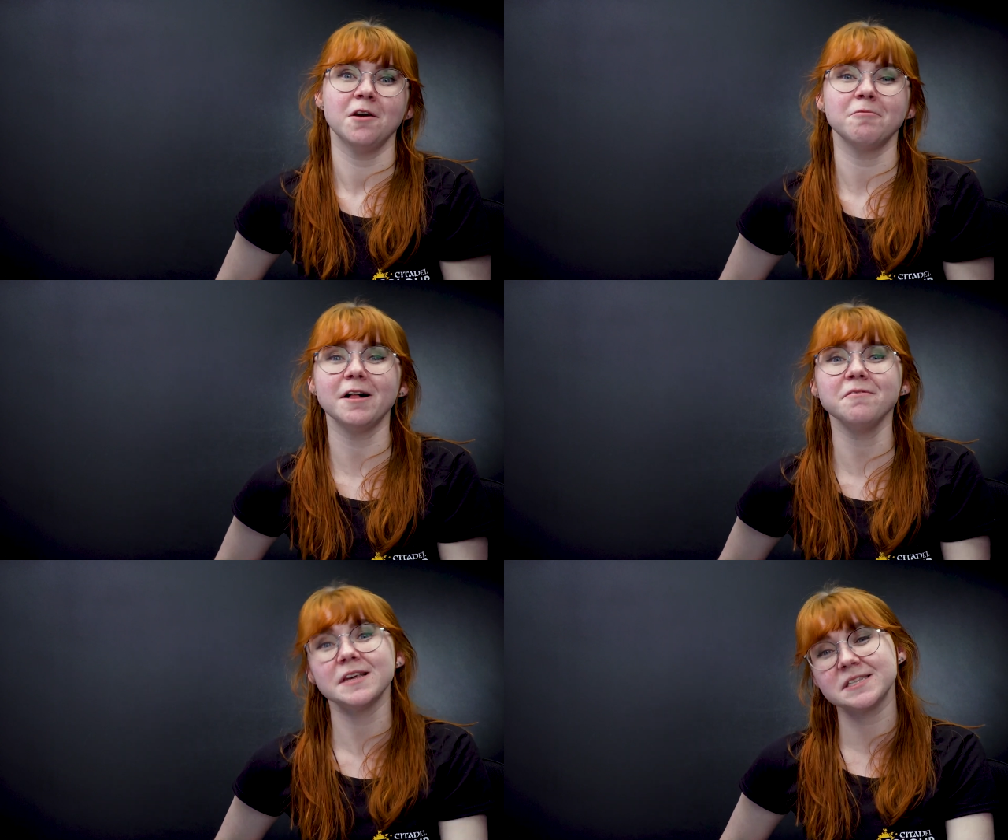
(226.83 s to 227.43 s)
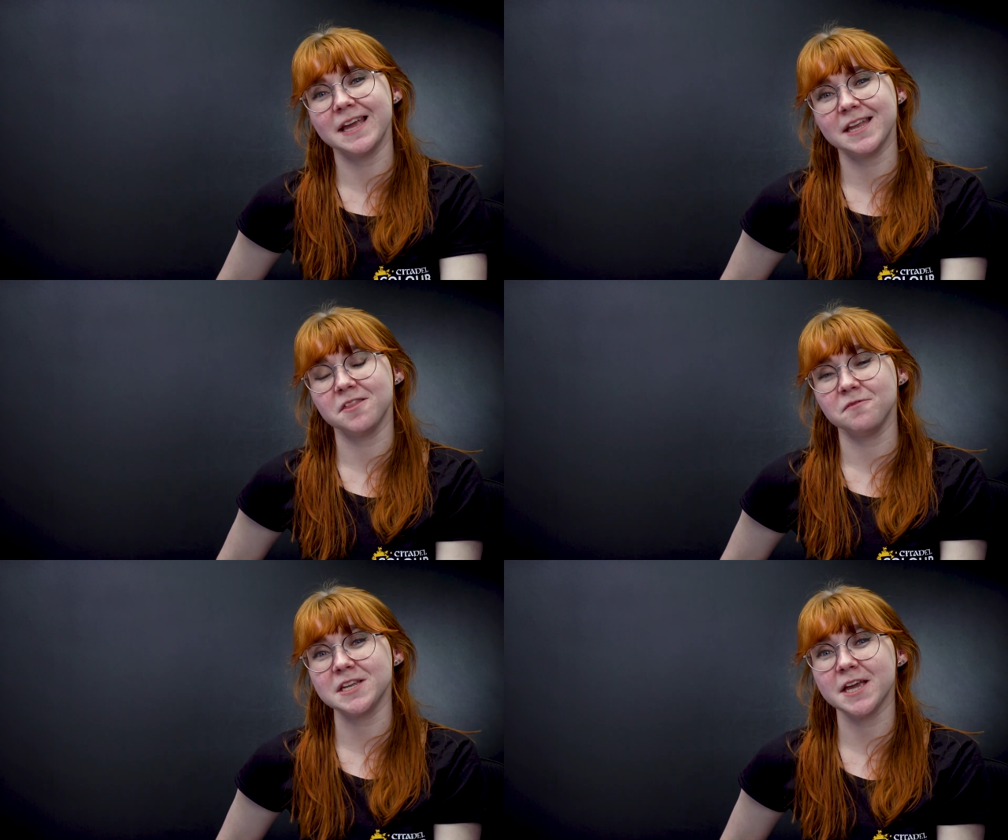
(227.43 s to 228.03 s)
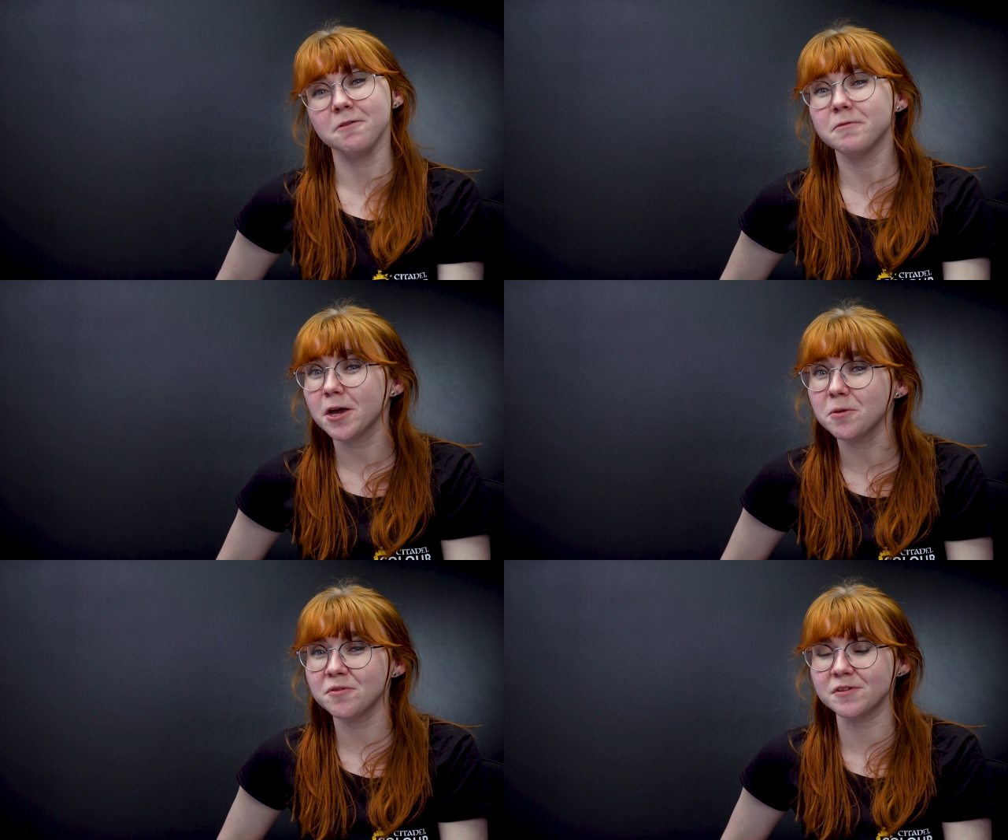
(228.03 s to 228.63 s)
Well, that's the end of the video. We
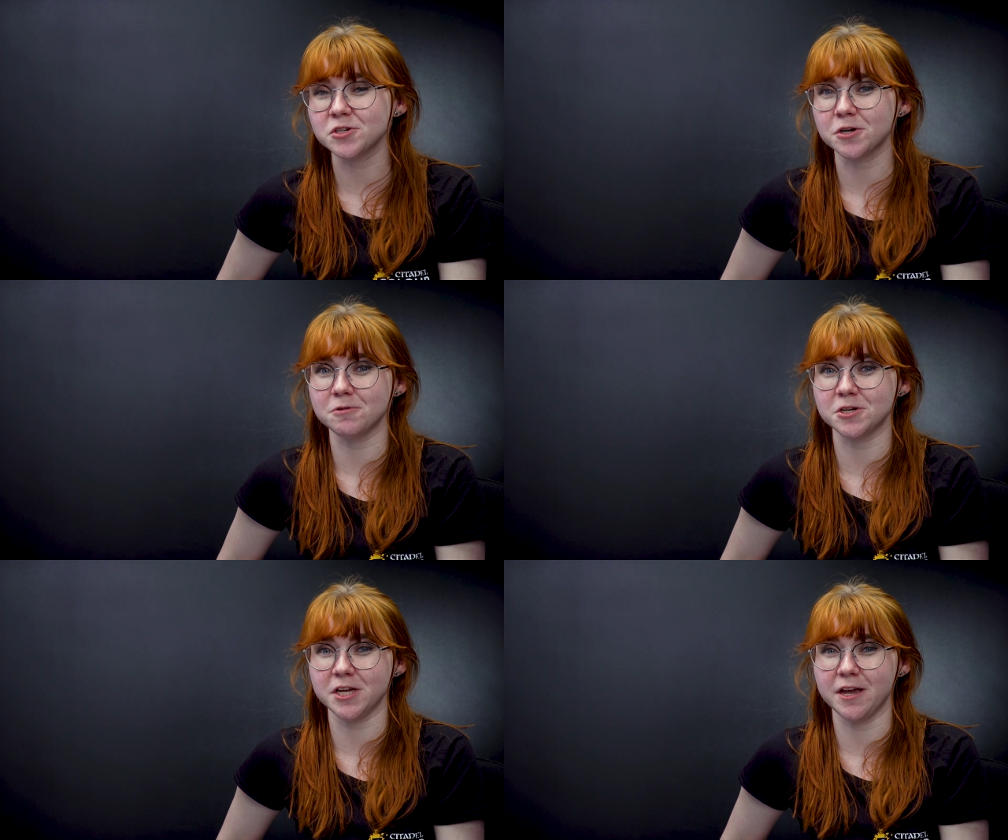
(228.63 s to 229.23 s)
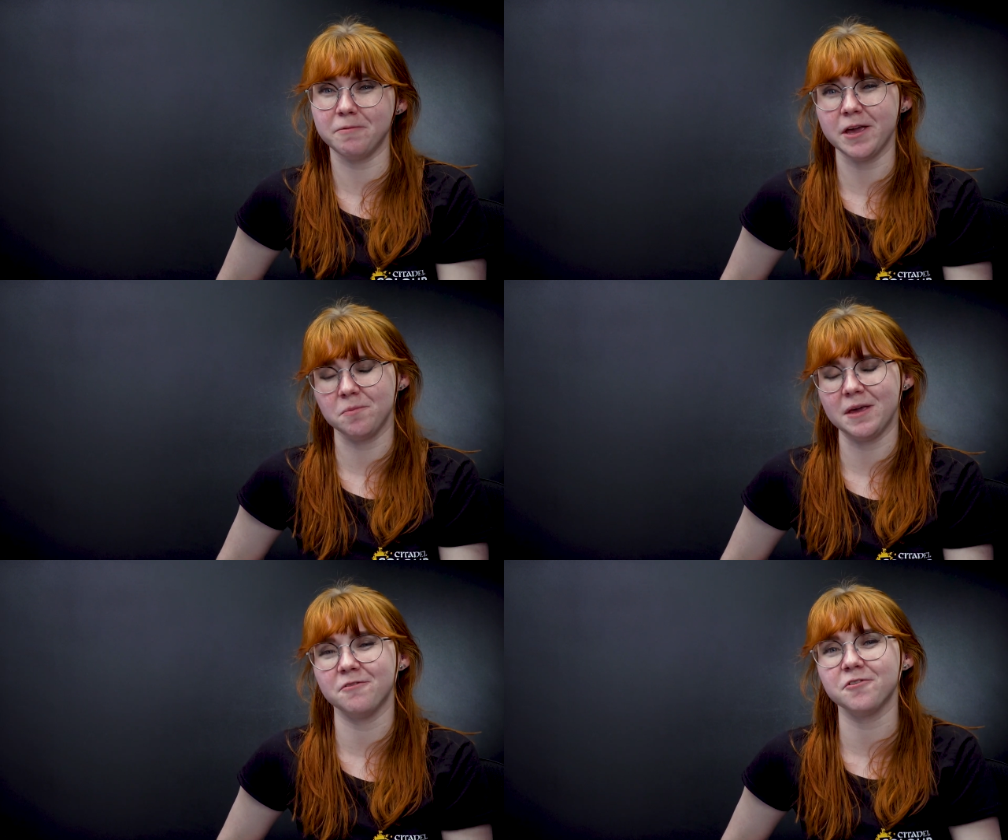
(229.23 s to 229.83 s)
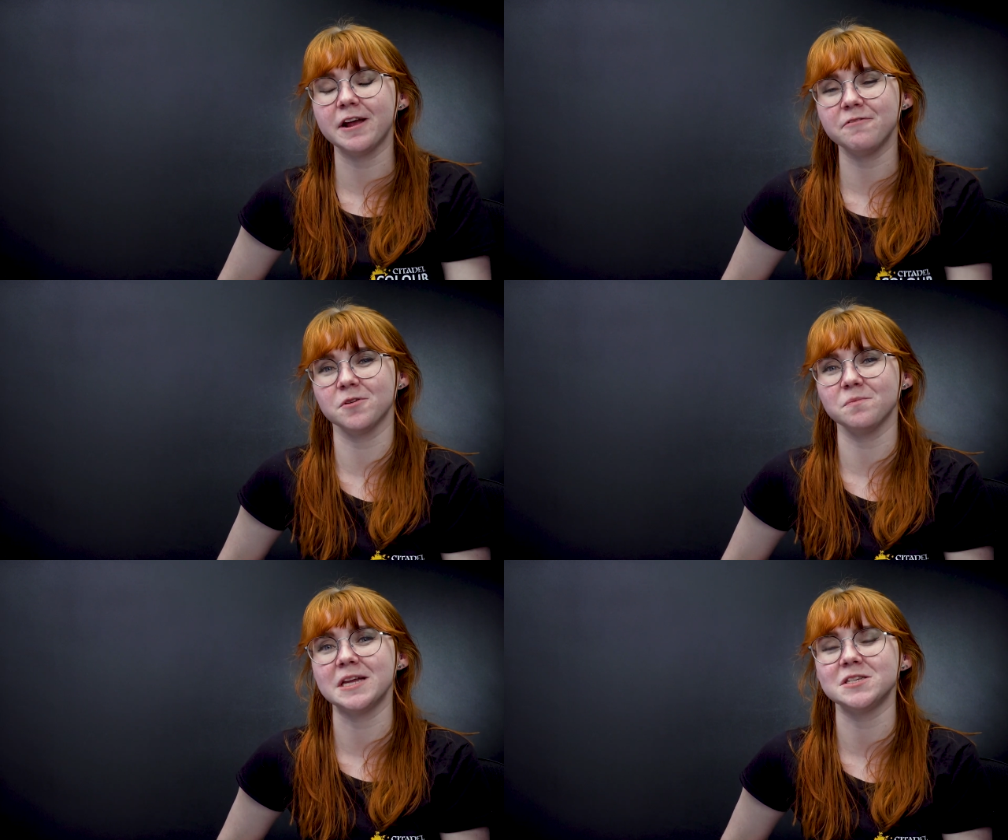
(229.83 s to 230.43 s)
hope you have enjoyed watching and we hope you have great
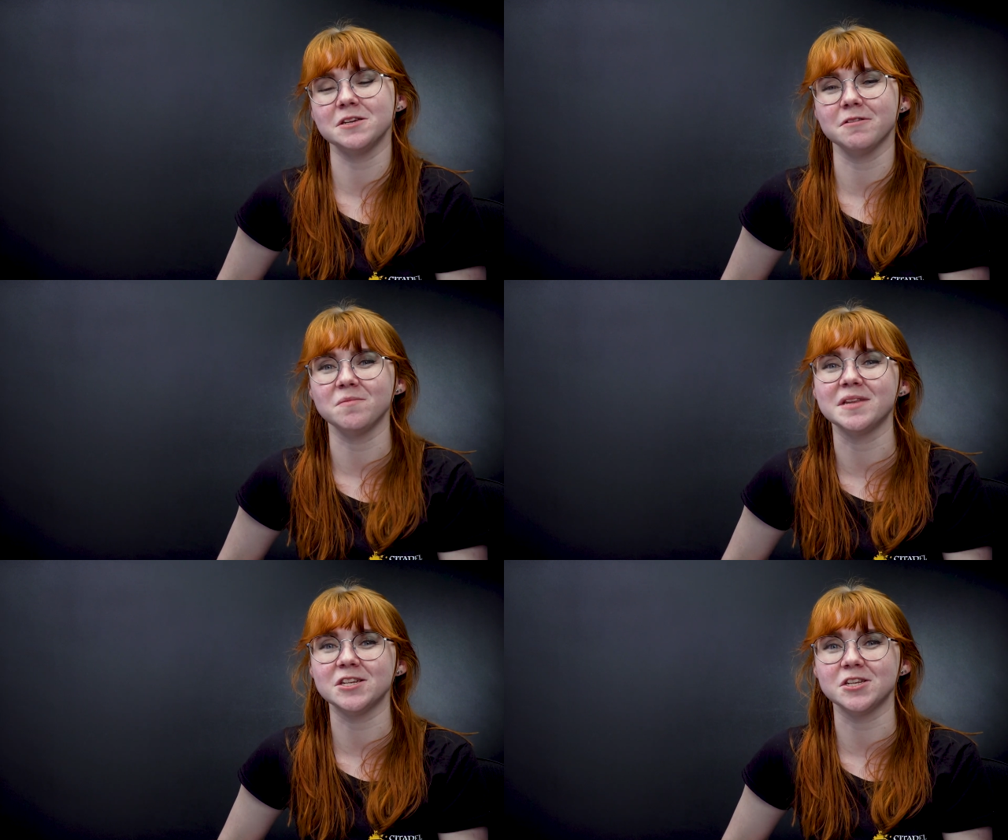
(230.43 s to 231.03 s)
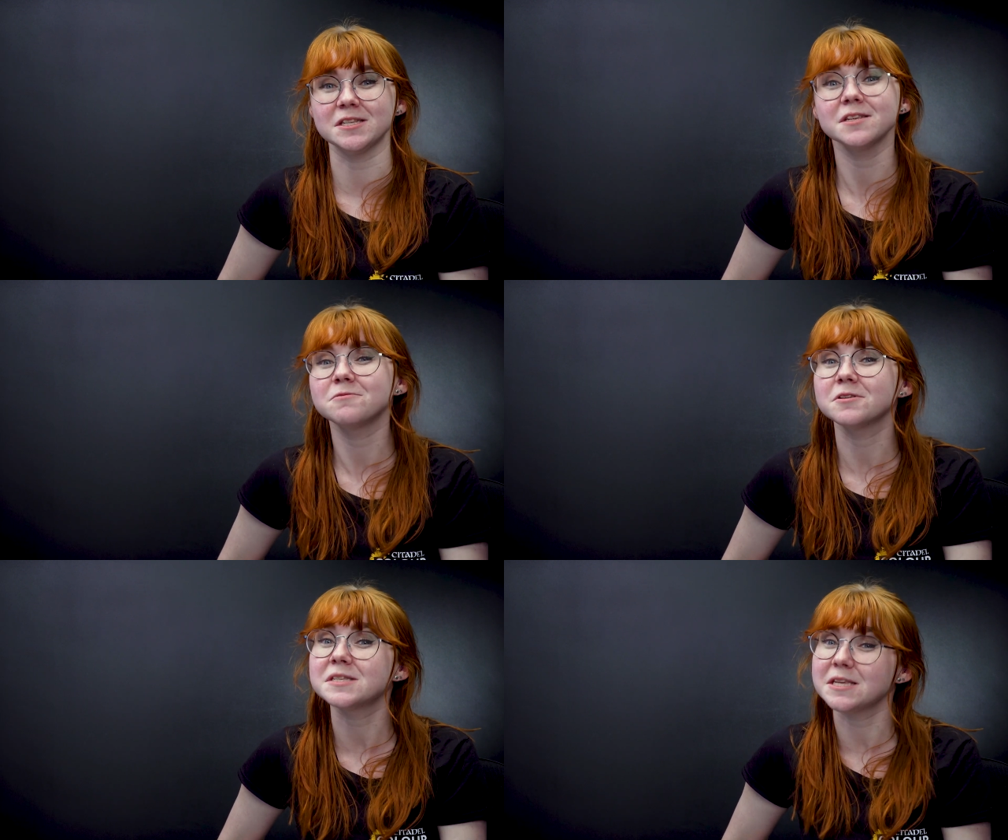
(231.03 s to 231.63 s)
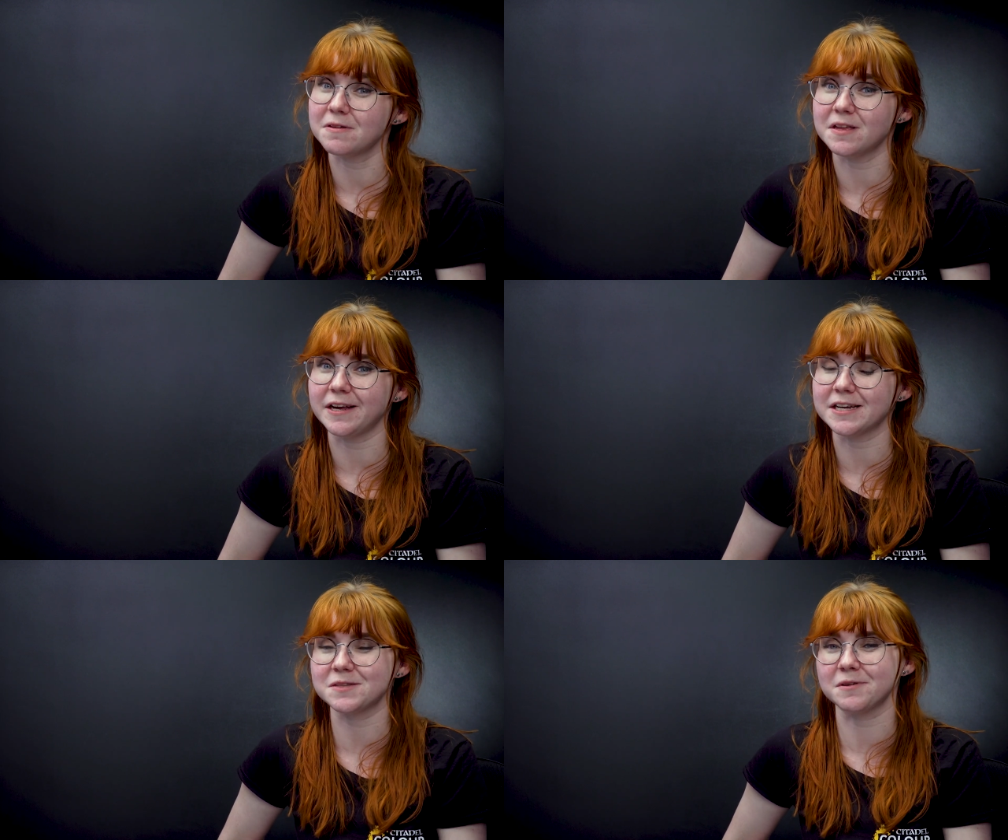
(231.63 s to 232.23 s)
fun painting your own miniatures. We'll see you in the
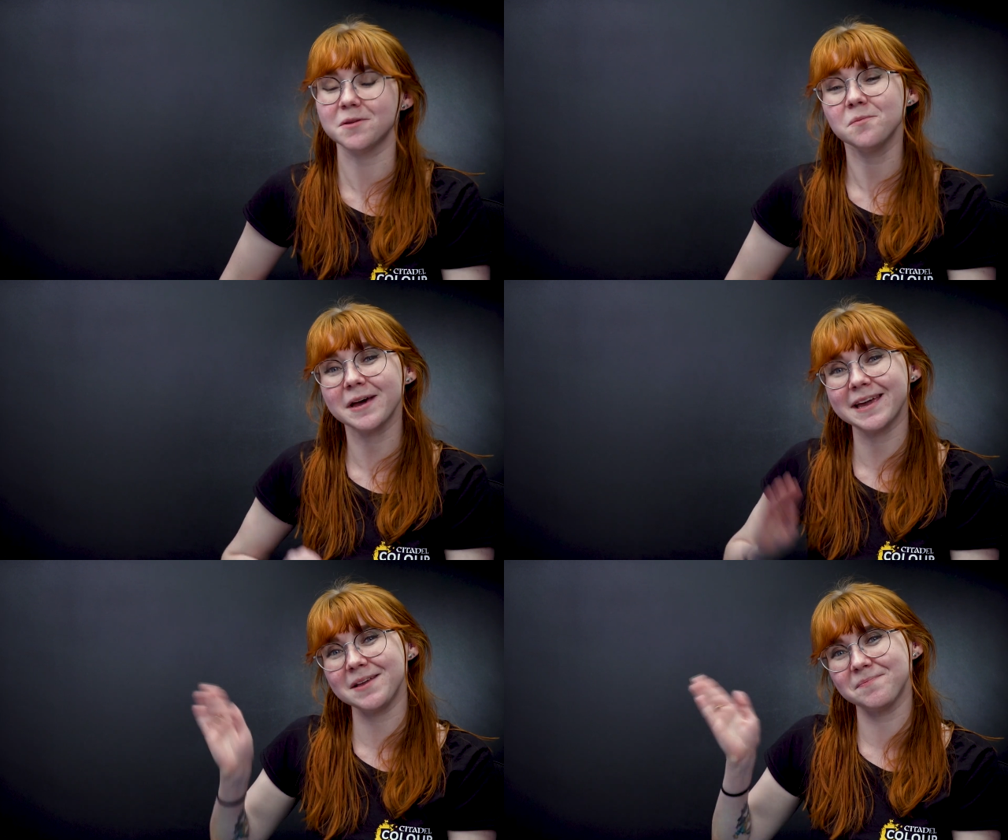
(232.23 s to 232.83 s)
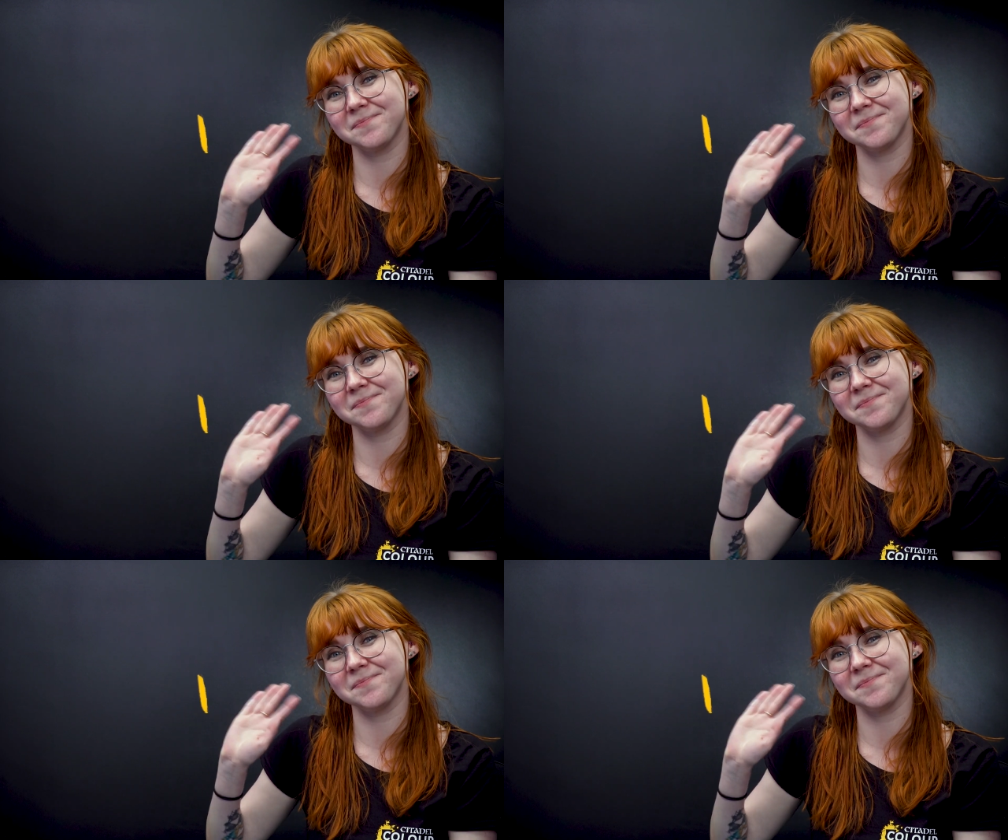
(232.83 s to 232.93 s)
next one. Bye!